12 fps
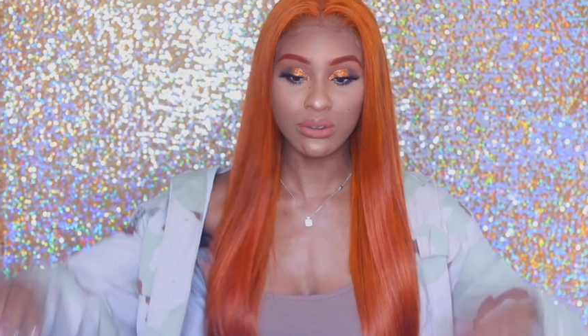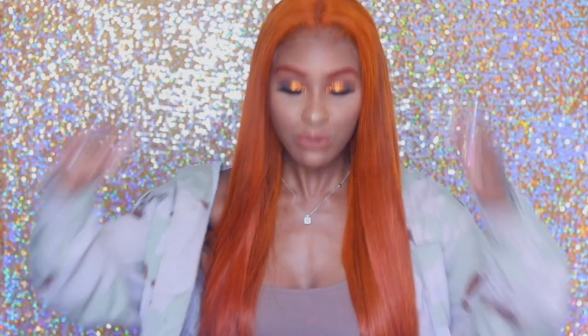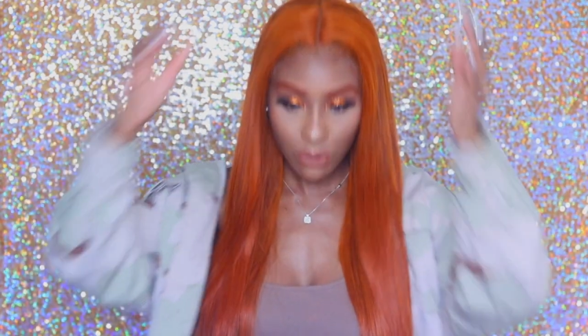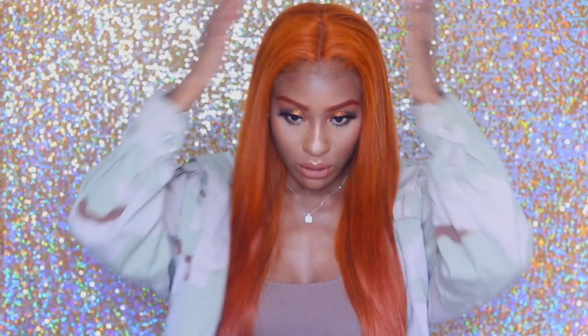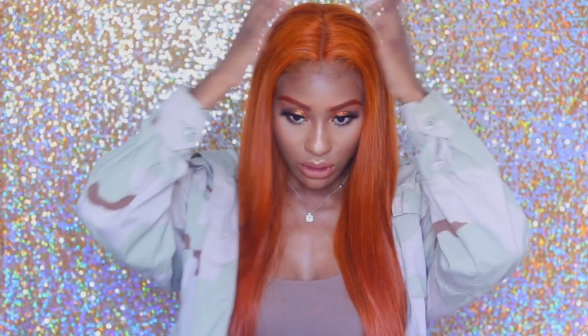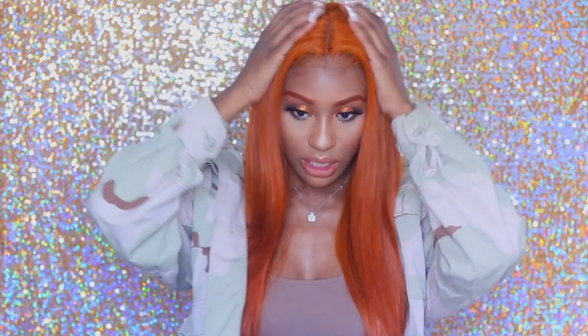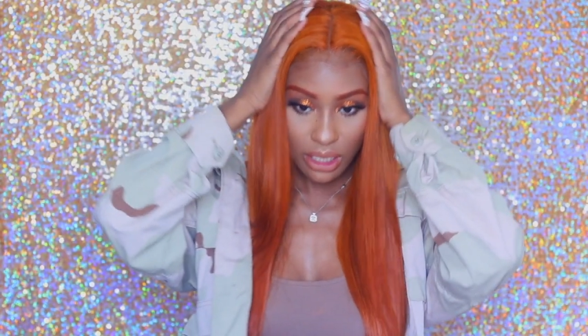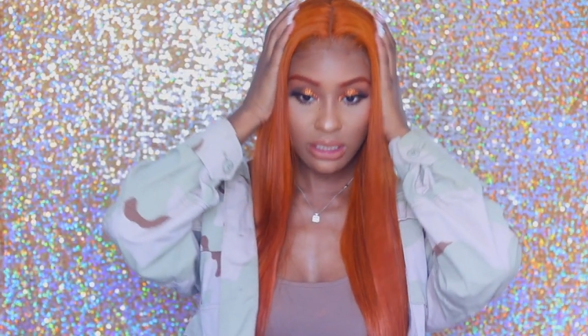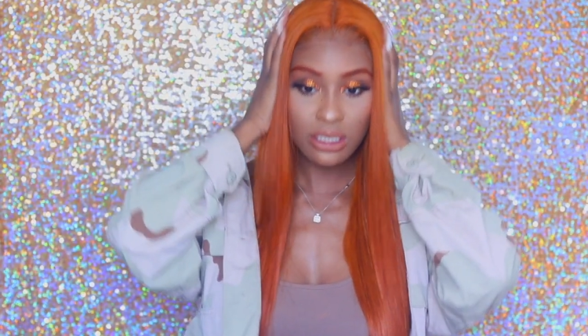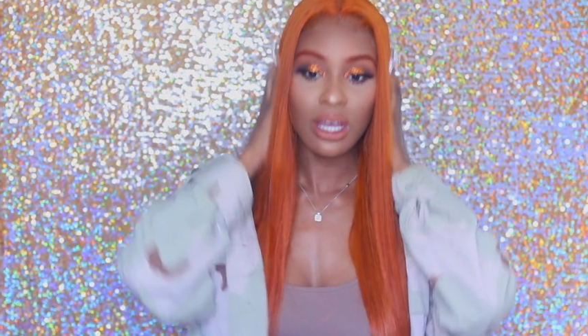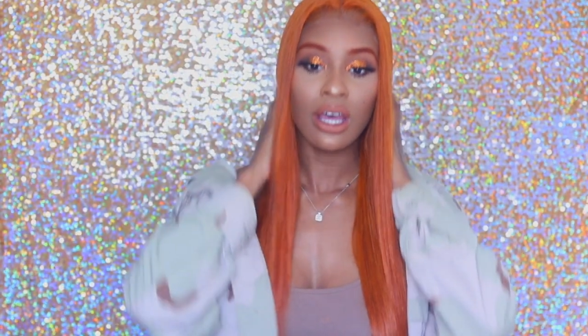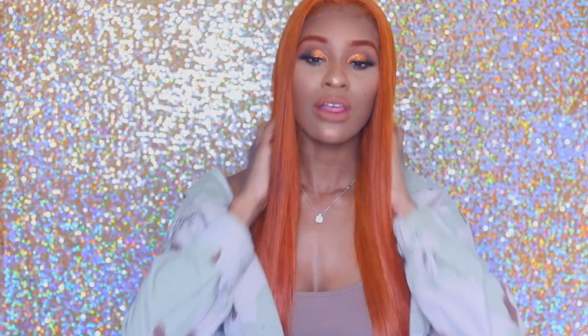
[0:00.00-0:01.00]

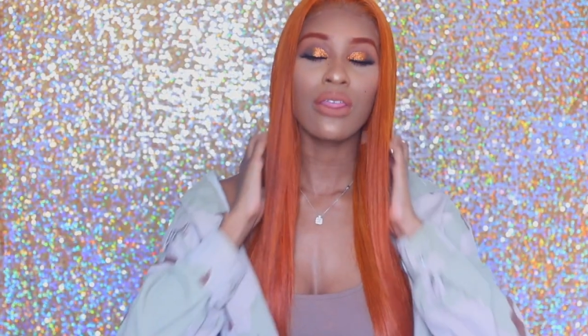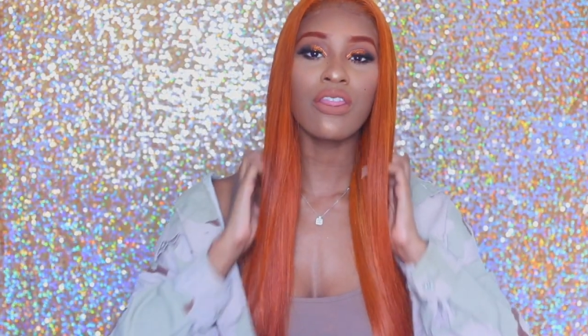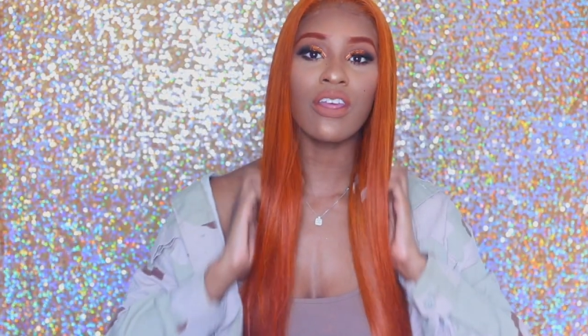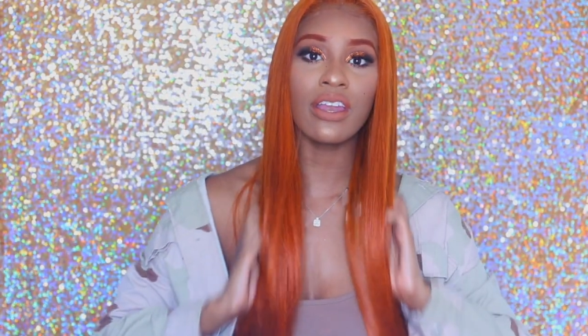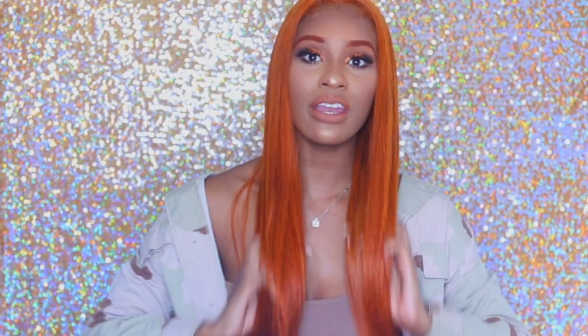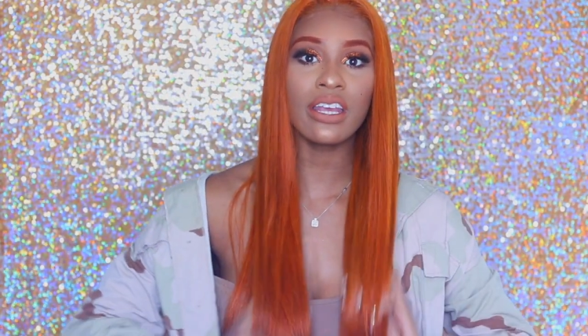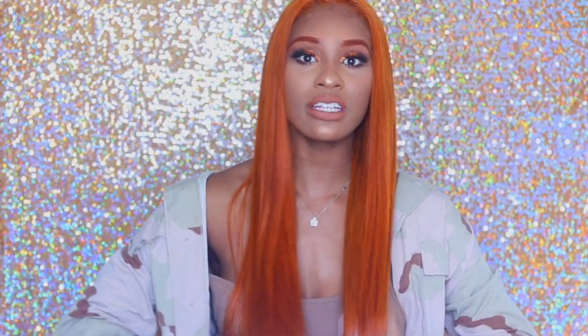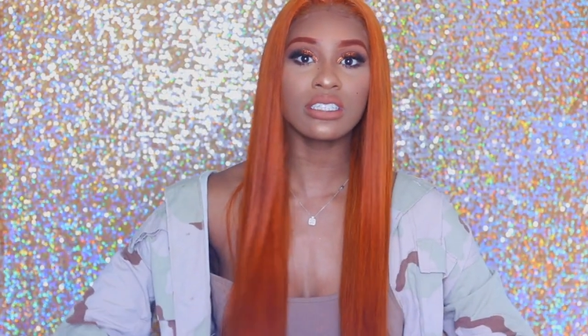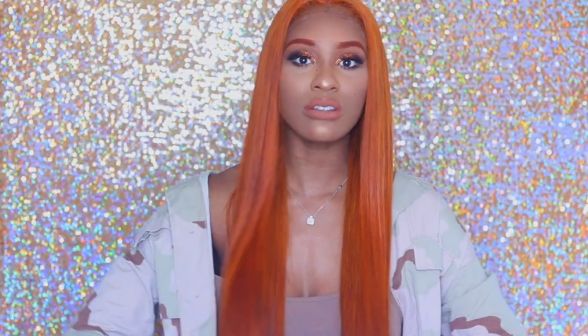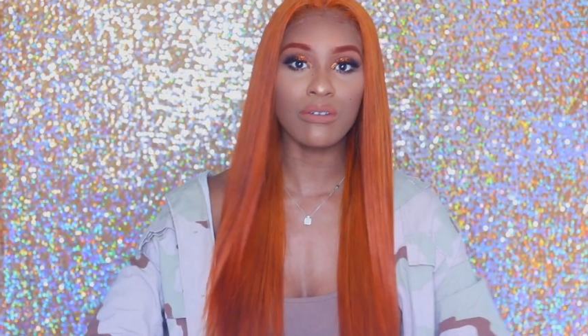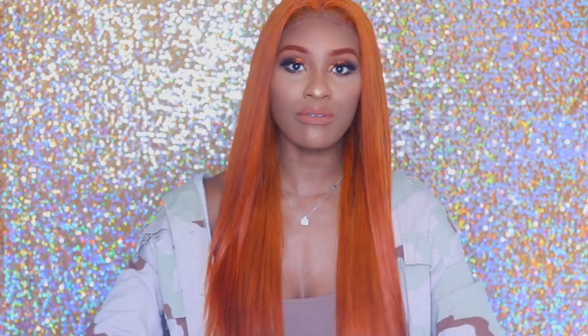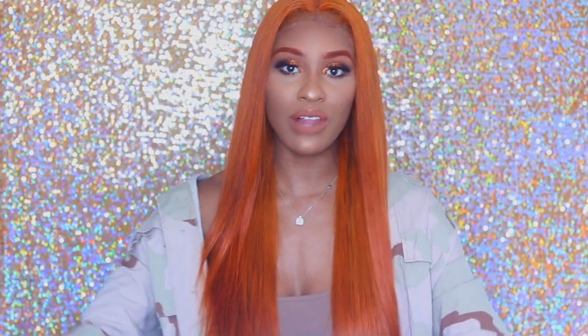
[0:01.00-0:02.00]
fullness,
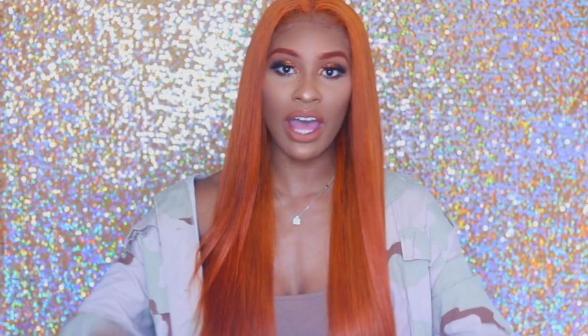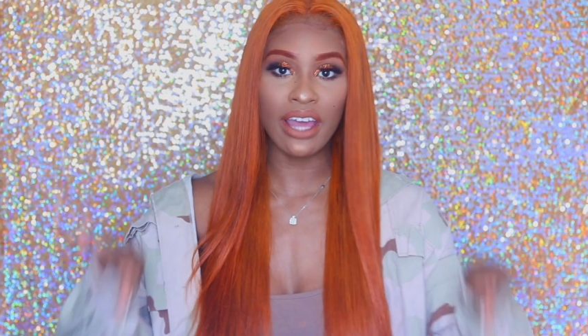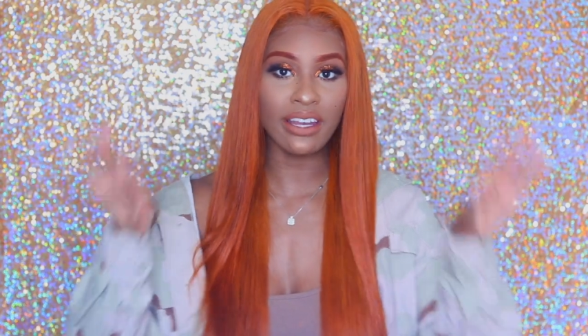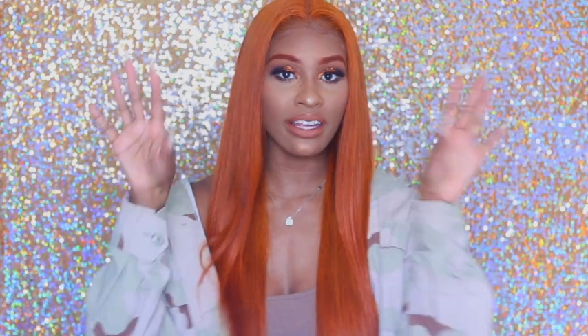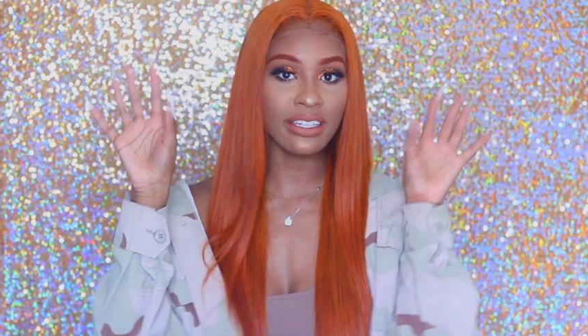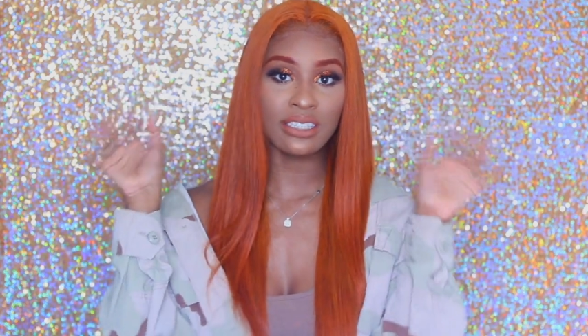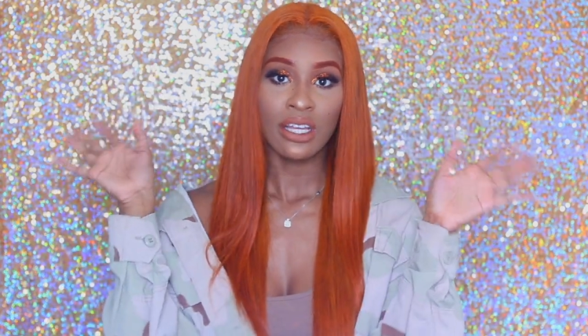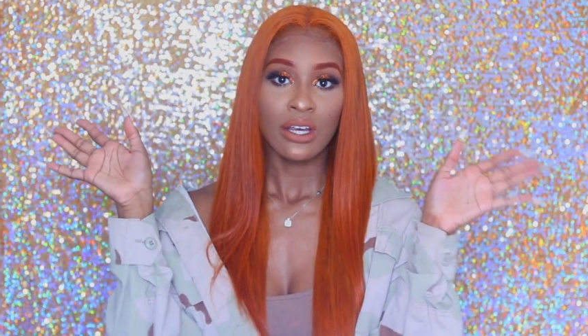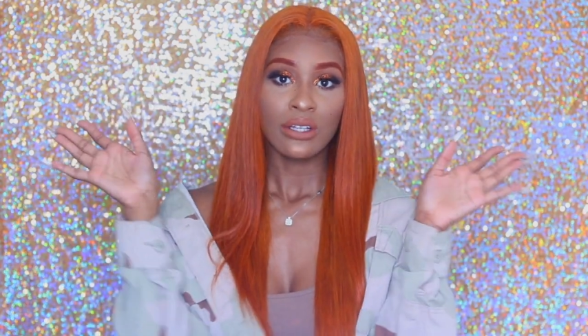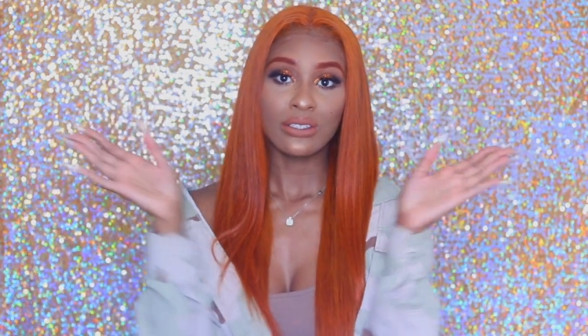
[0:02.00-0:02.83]
thinness, flatness.